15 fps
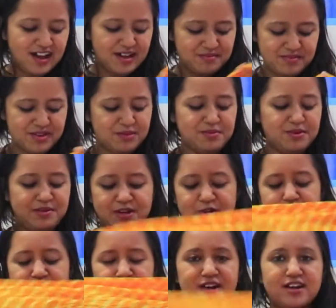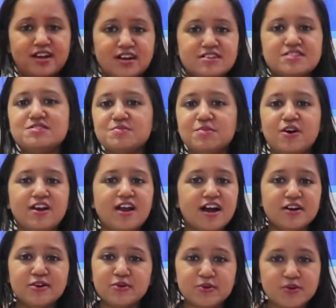maybe my dupatta is small,
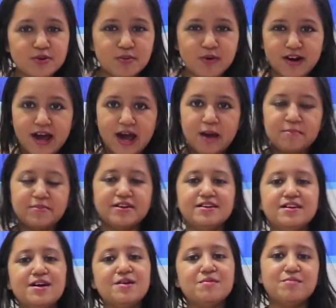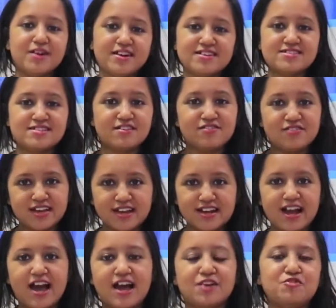I don't know what happened, but it's a fail
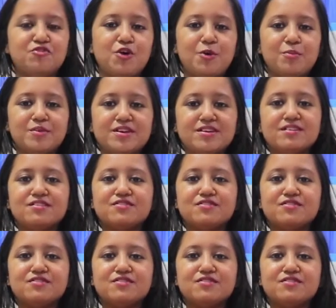hack for me.